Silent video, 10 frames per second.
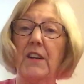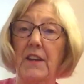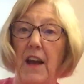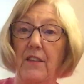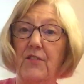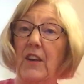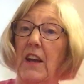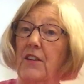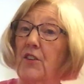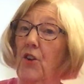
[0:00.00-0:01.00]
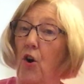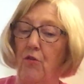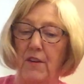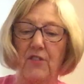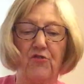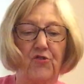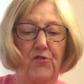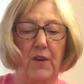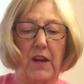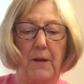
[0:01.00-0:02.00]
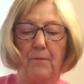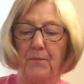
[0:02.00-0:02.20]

a nest in an orange tree.